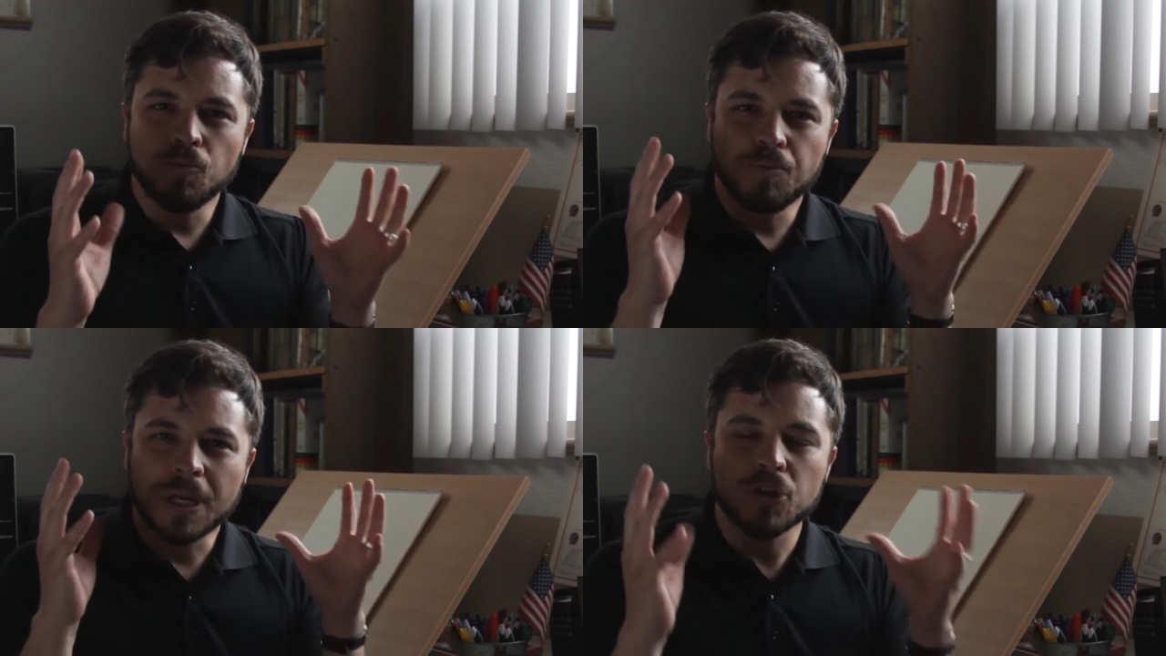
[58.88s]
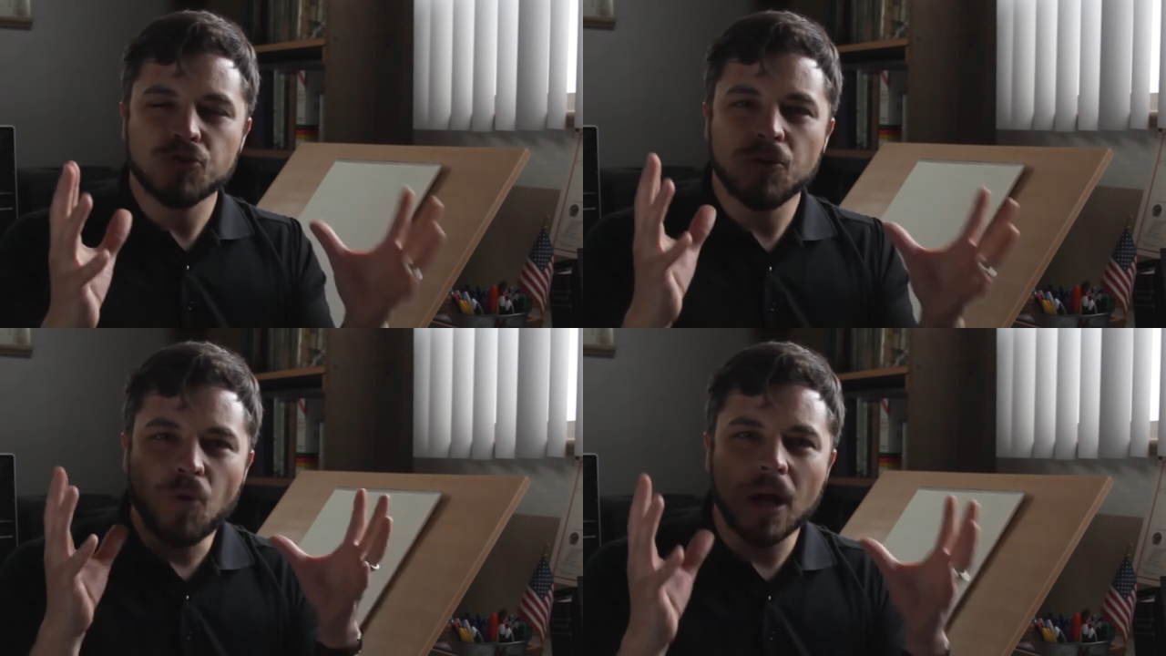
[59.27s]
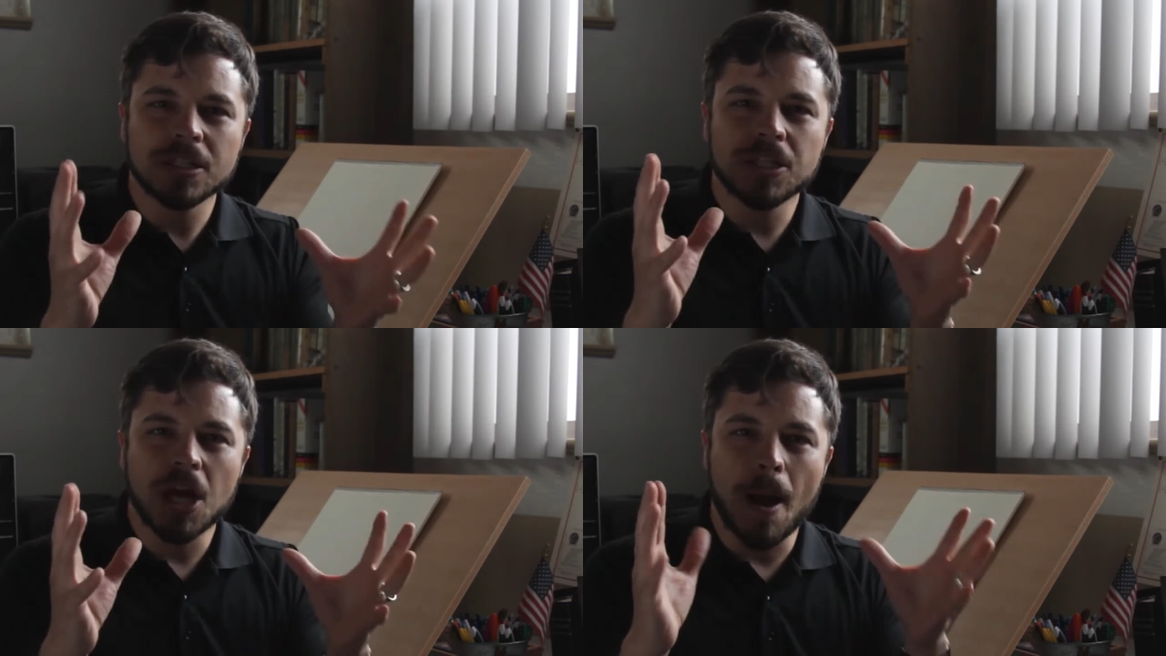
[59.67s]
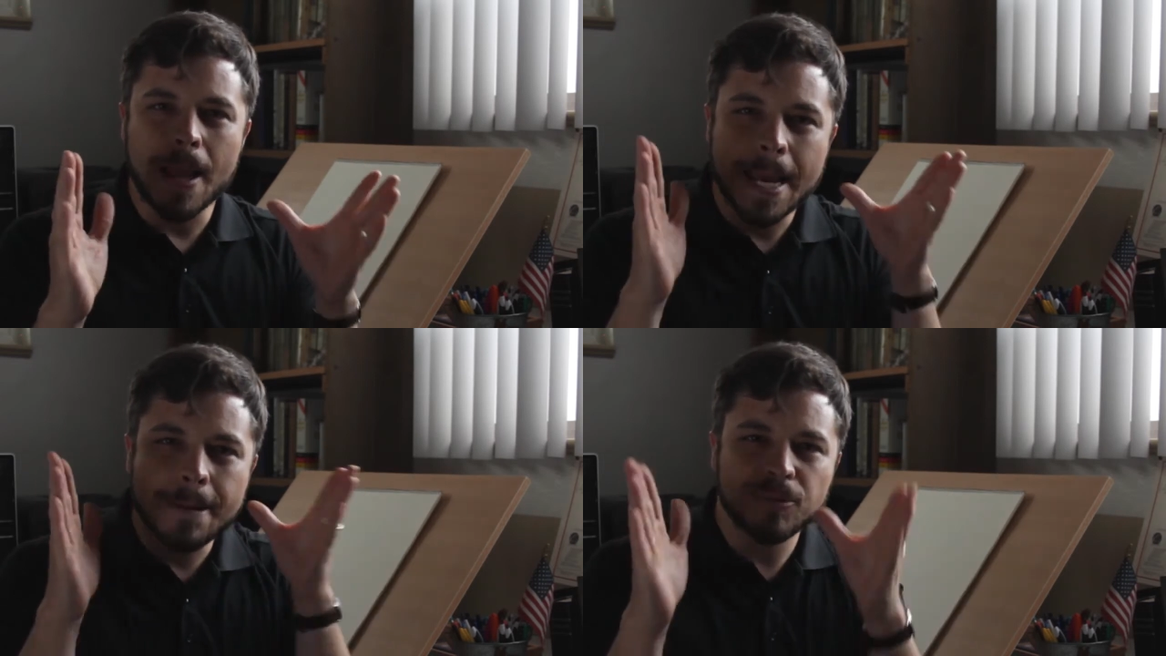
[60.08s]
because we wanted
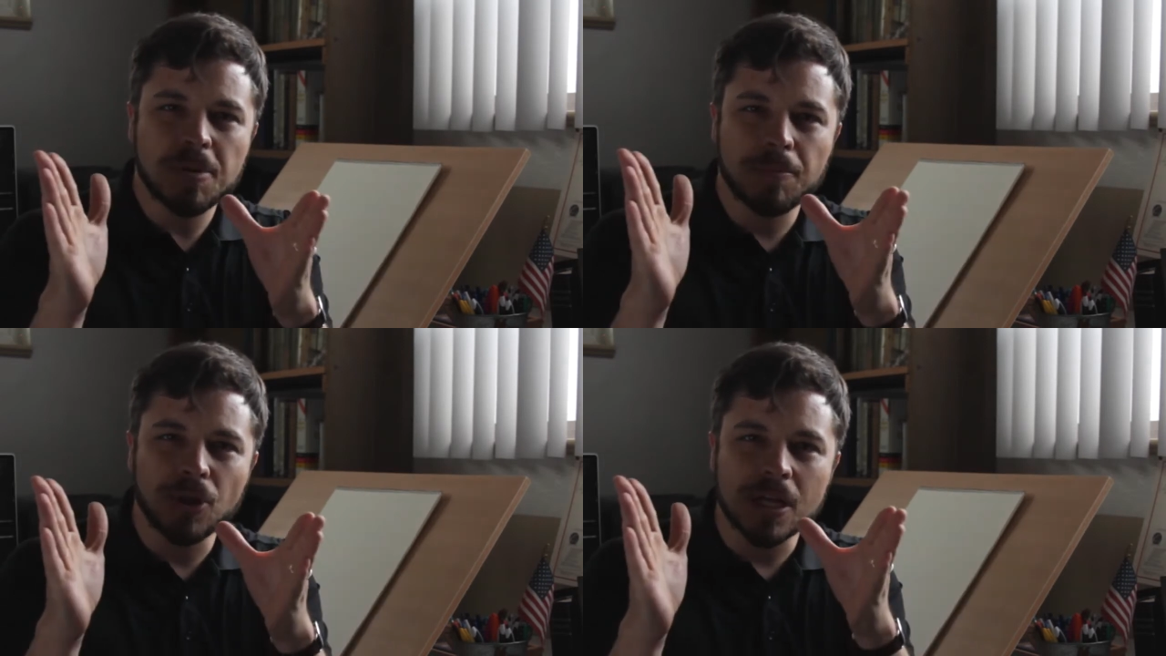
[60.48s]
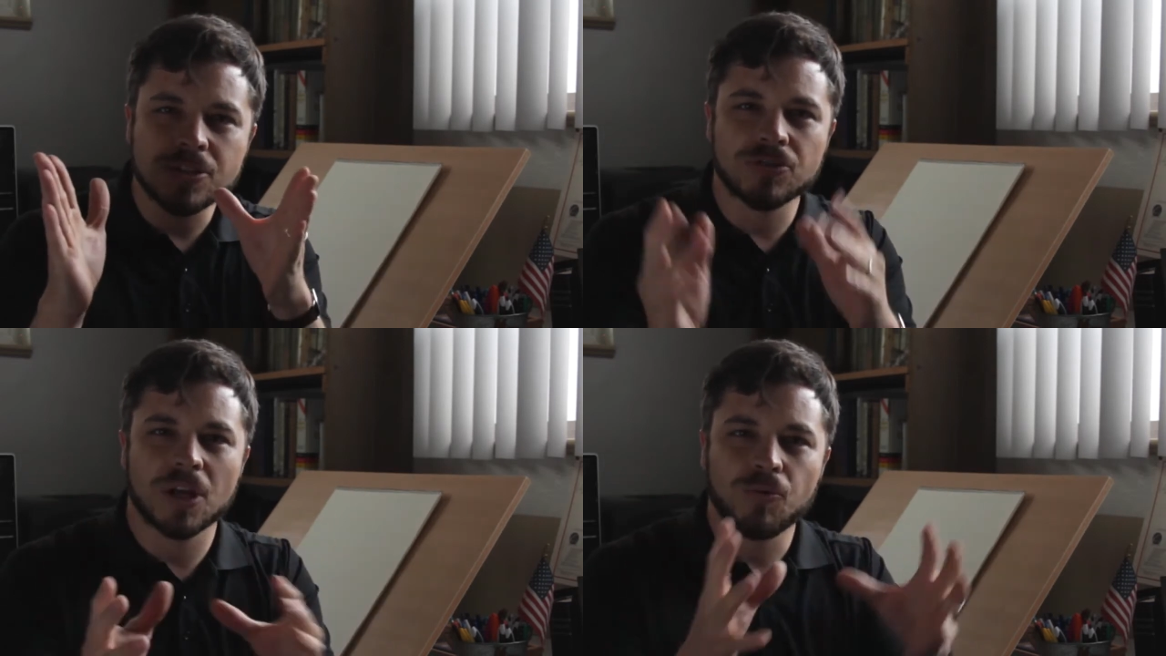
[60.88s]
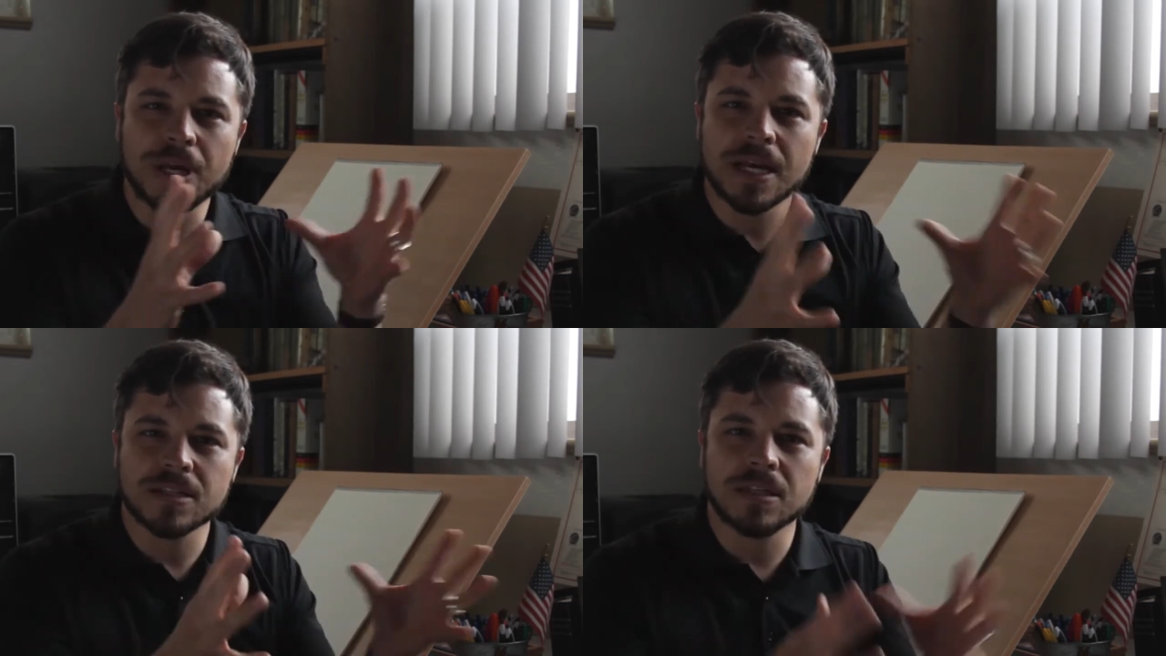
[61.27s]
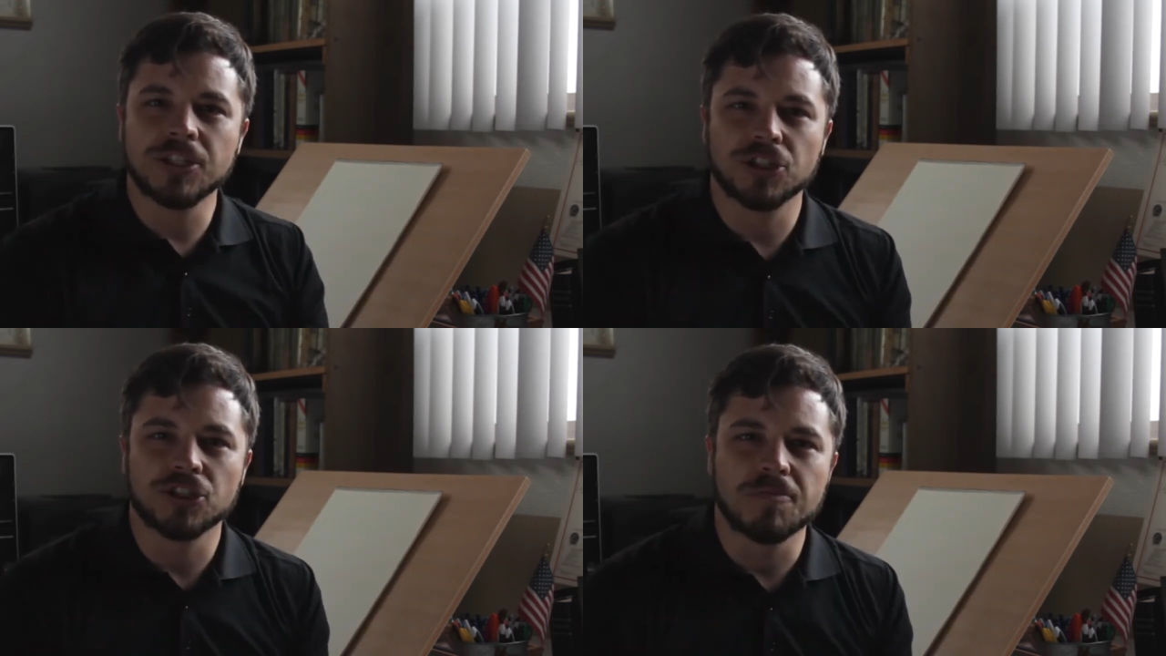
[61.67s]
him to be blessed so that we as a
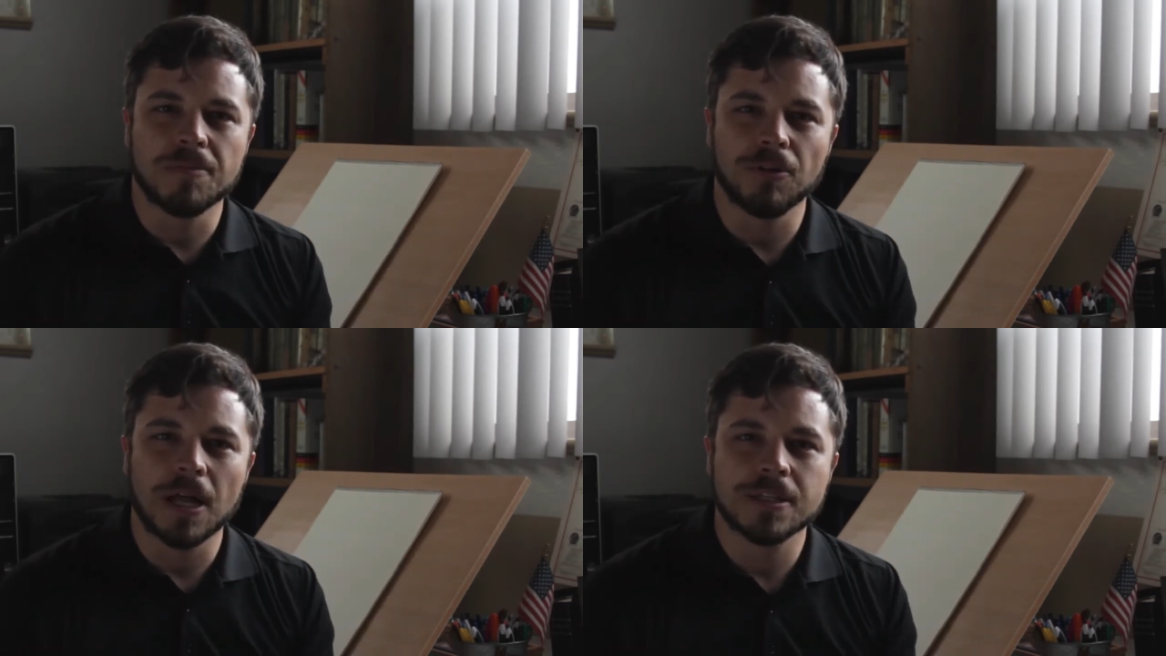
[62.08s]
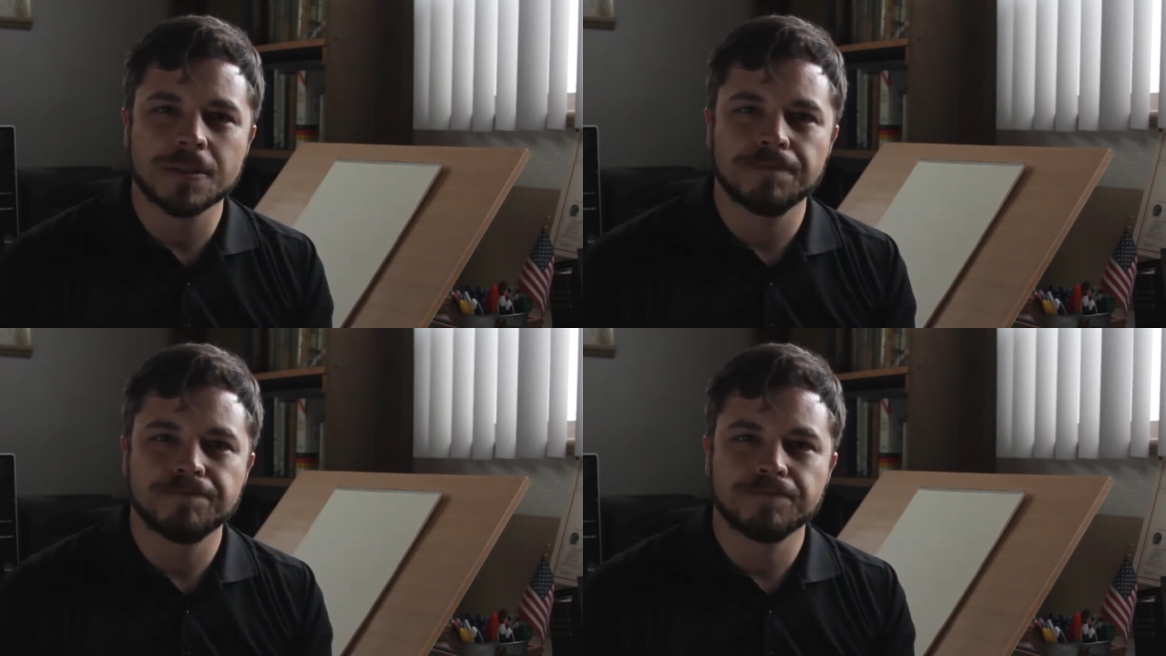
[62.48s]
nation could be blessed.